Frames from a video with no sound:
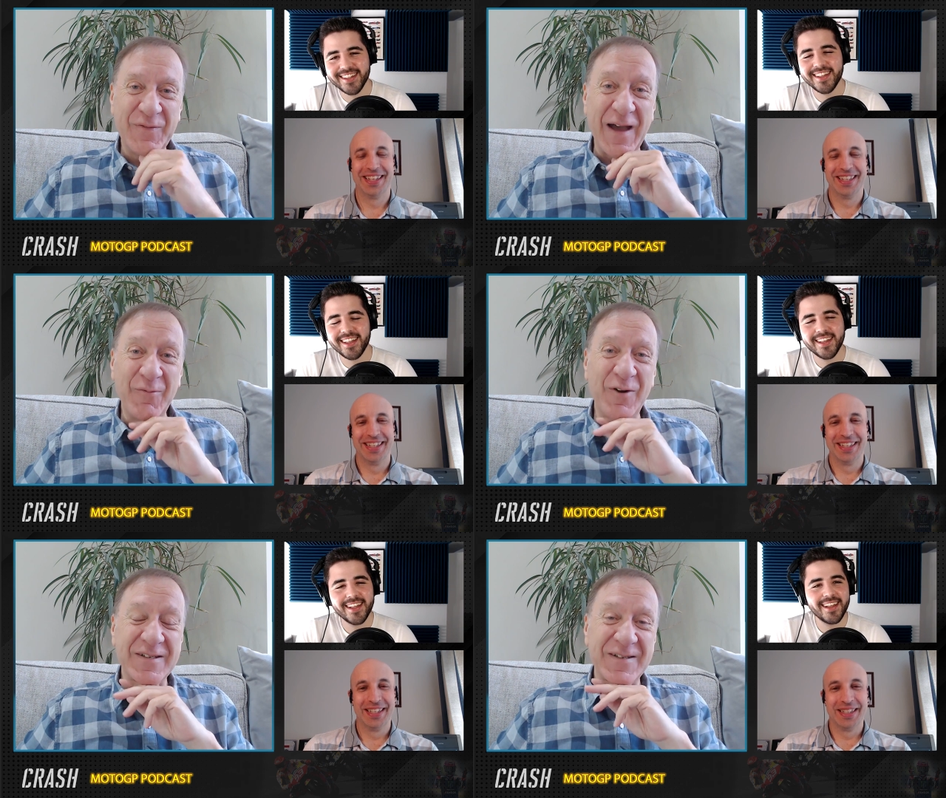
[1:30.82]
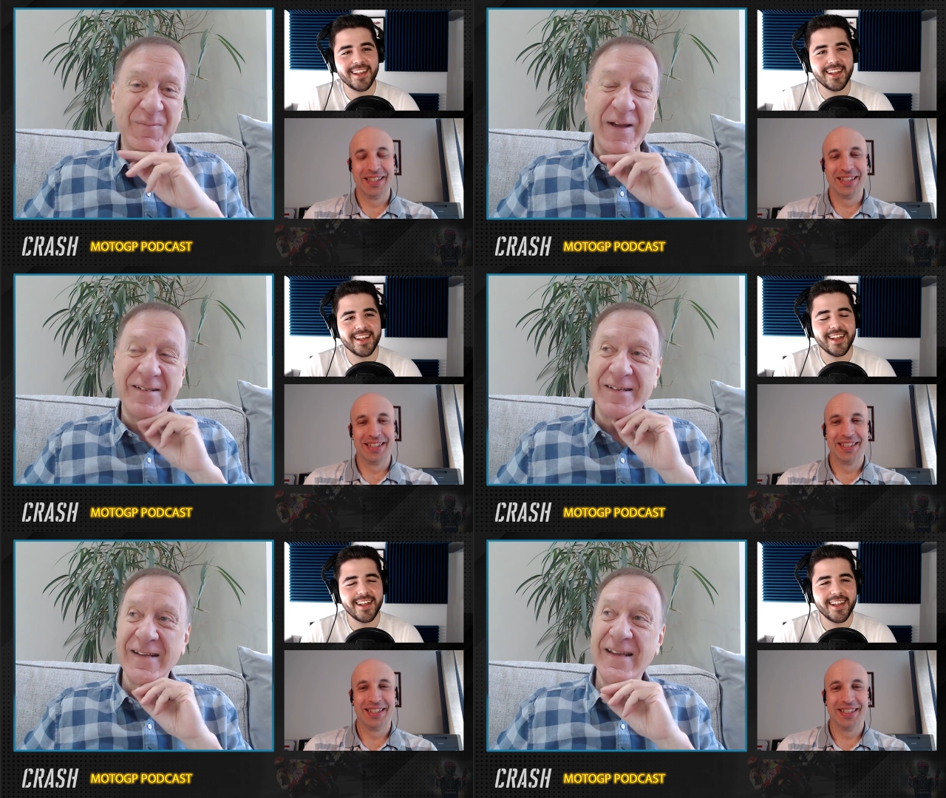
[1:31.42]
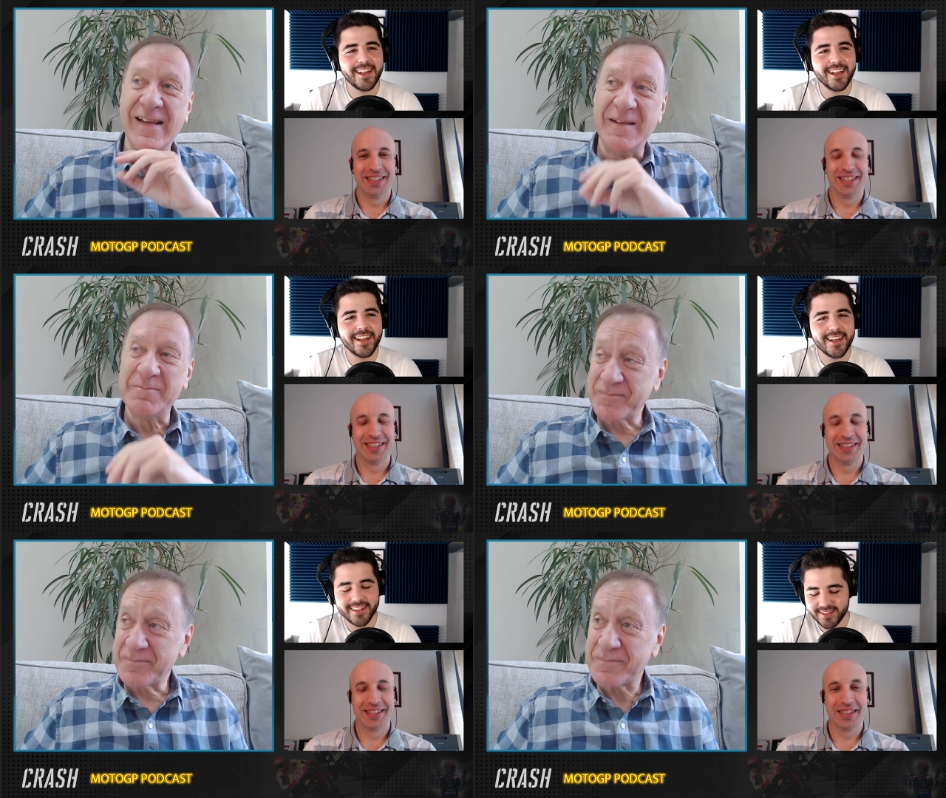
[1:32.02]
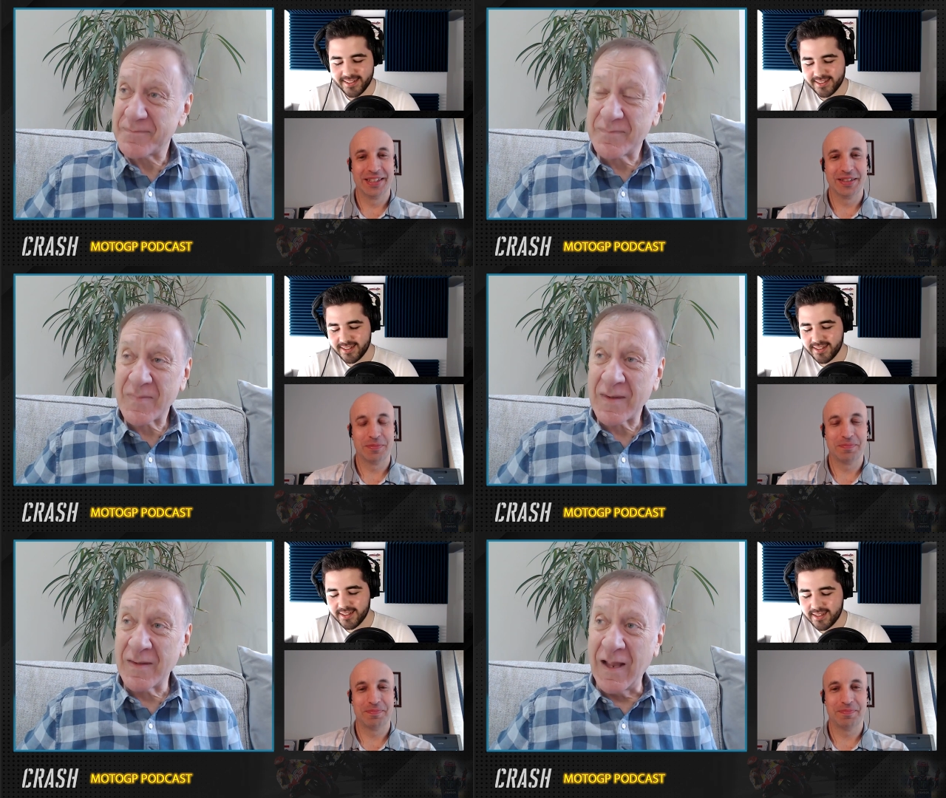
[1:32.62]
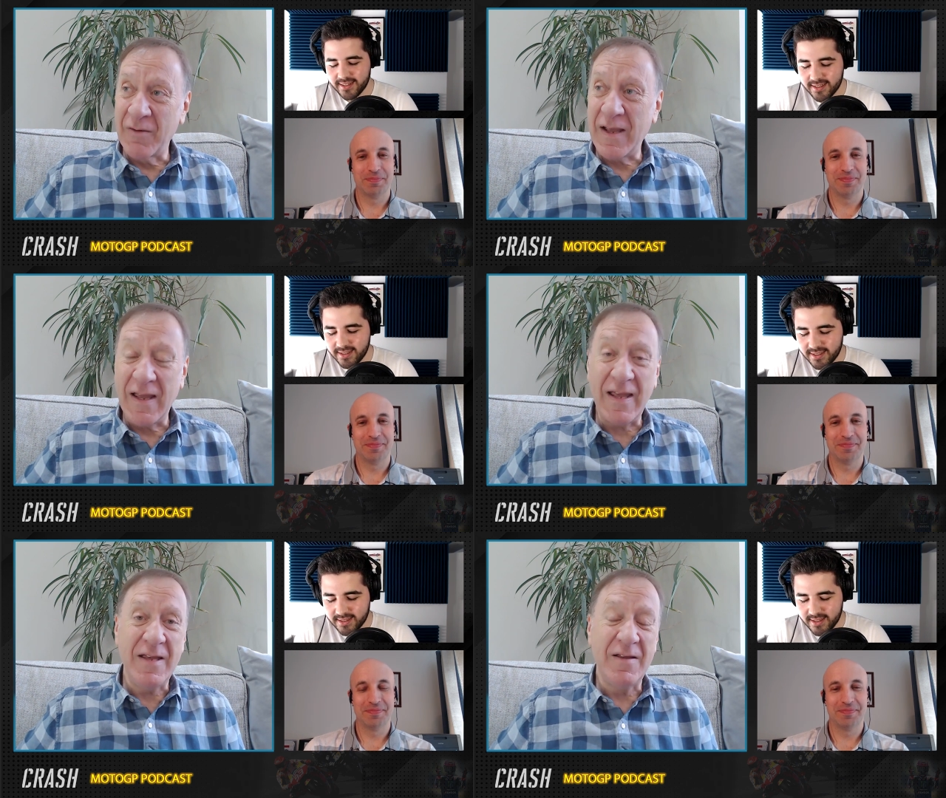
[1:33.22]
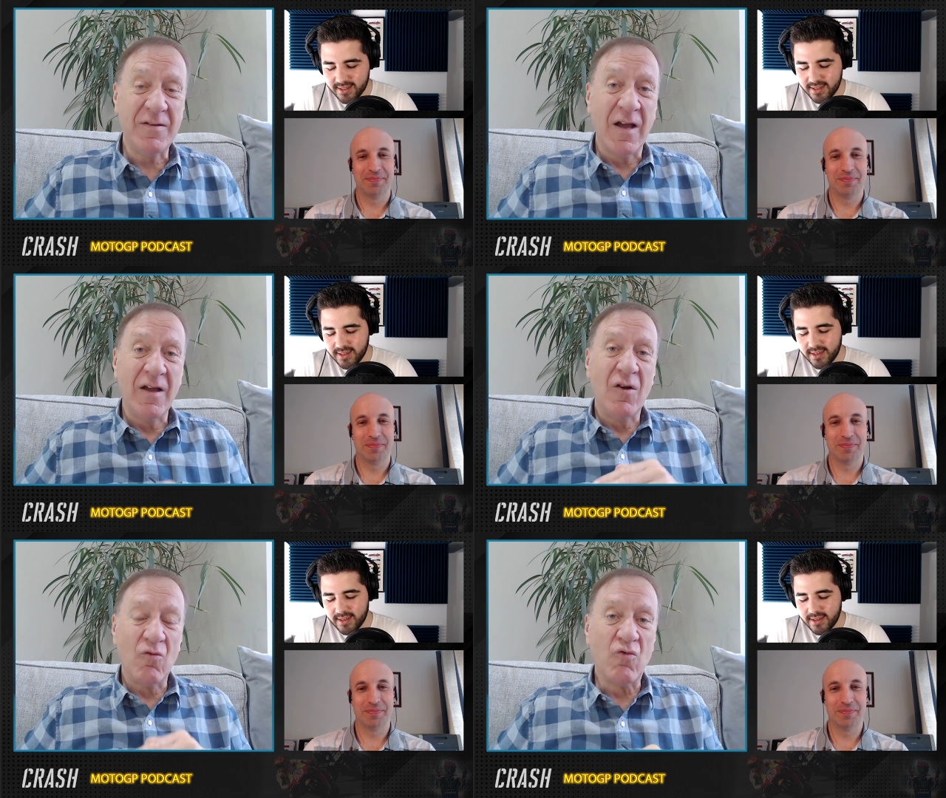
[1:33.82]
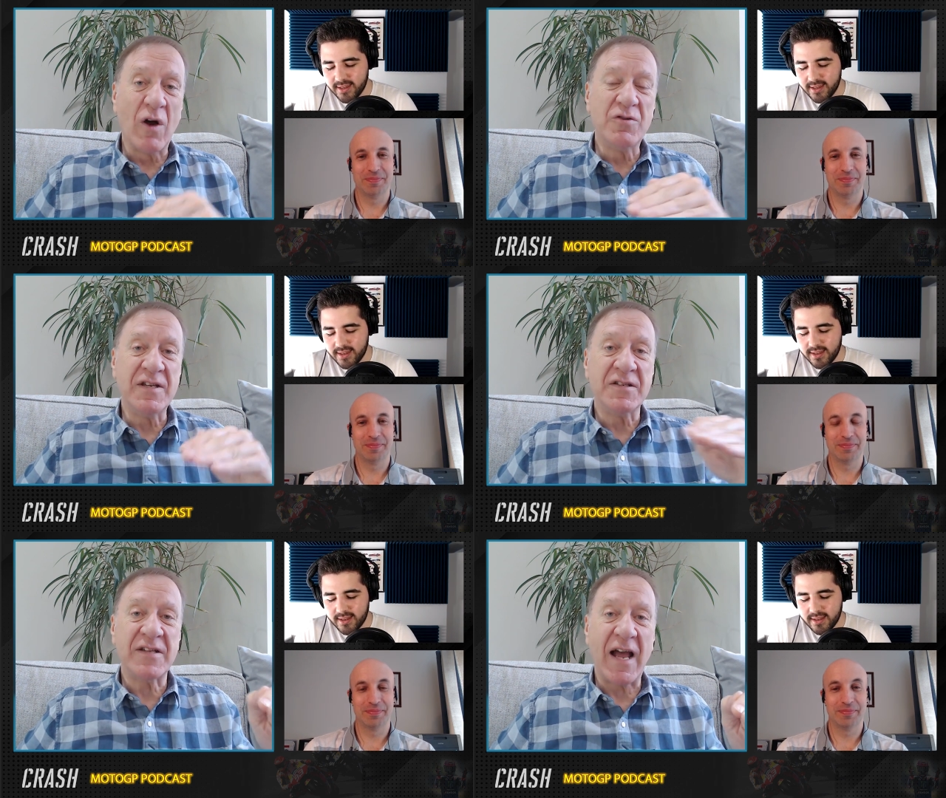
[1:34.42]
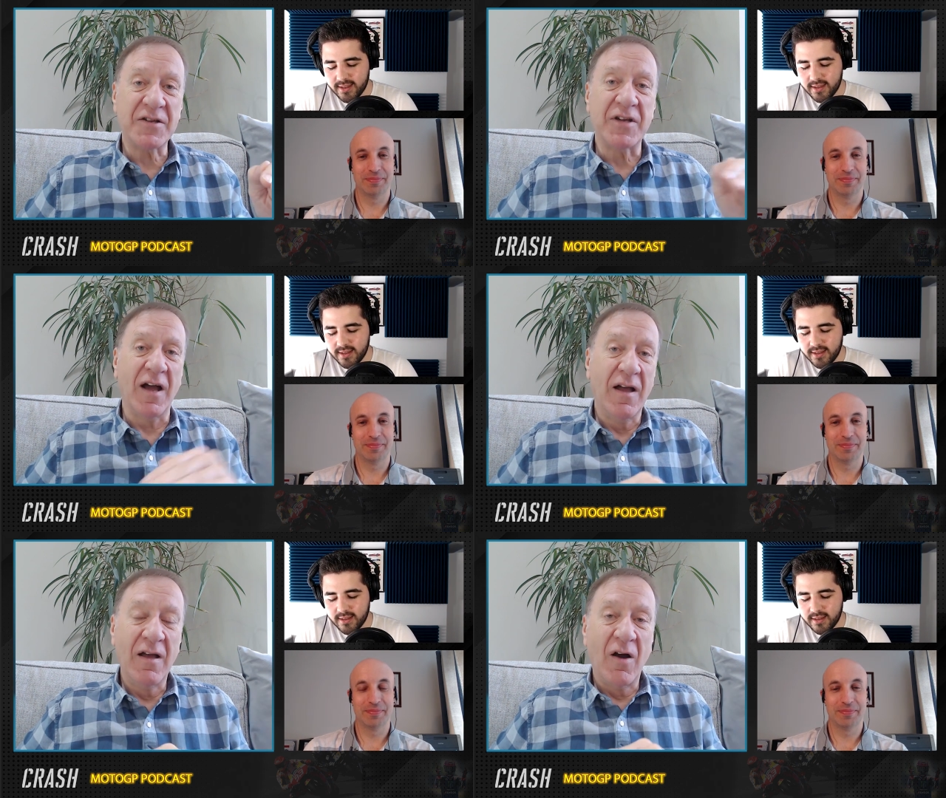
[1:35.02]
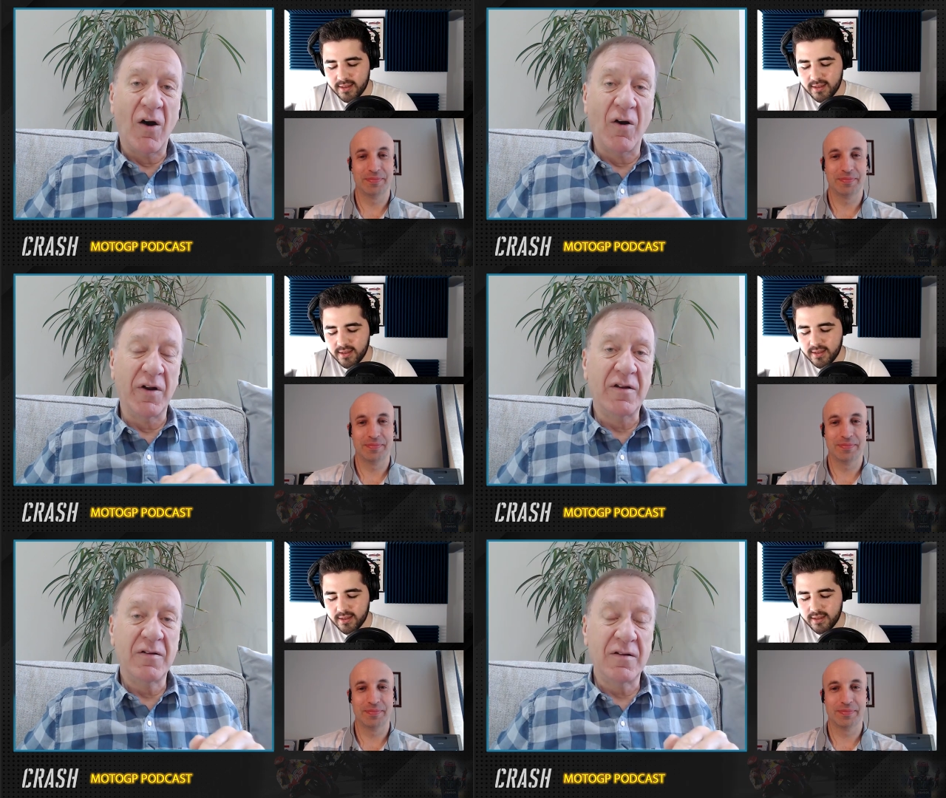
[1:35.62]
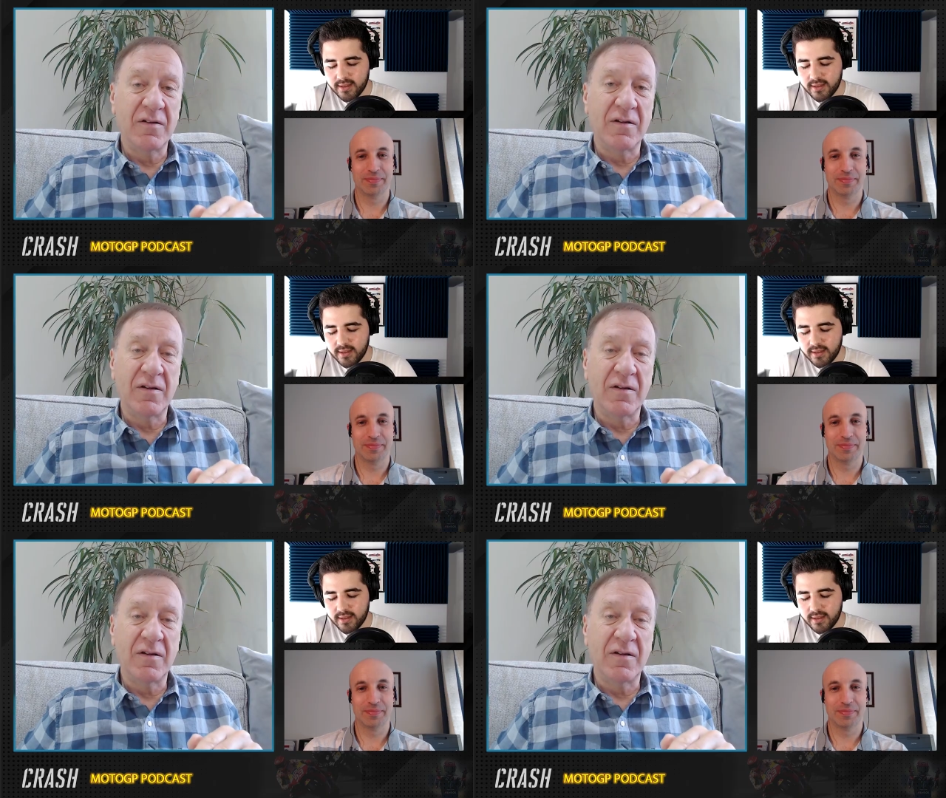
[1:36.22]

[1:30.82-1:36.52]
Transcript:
Speaker 1: the fact was that Bastianini, you know, he rose in stature on